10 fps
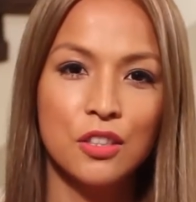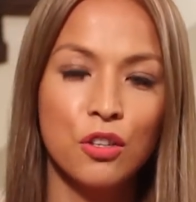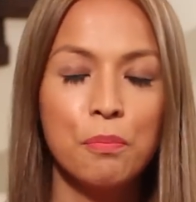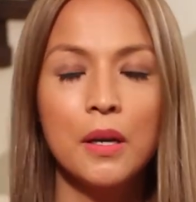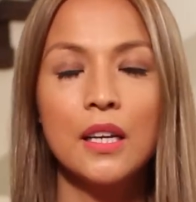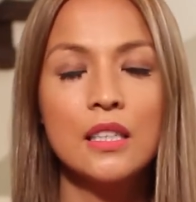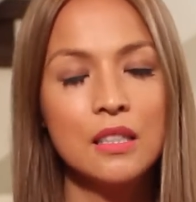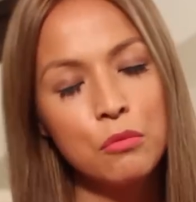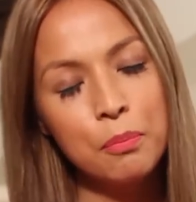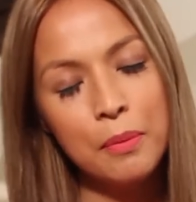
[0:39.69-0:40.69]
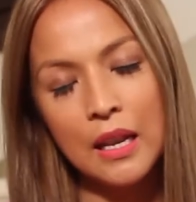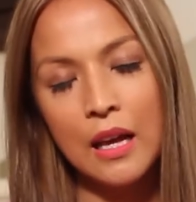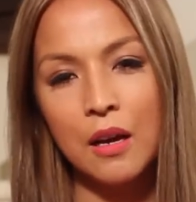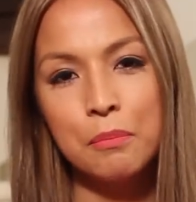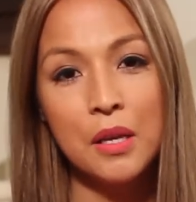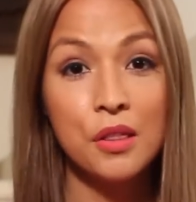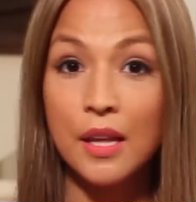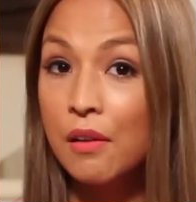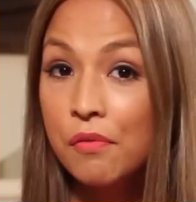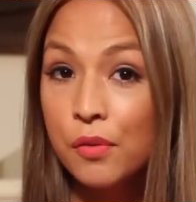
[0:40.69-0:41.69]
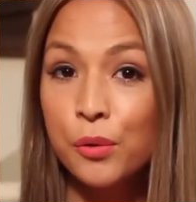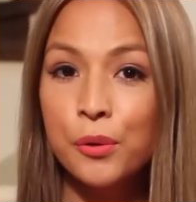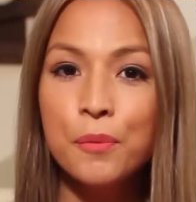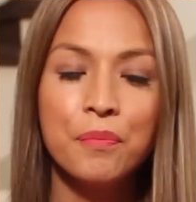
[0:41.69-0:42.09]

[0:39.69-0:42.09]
You know, pag-ising mo pa lang, be thankful.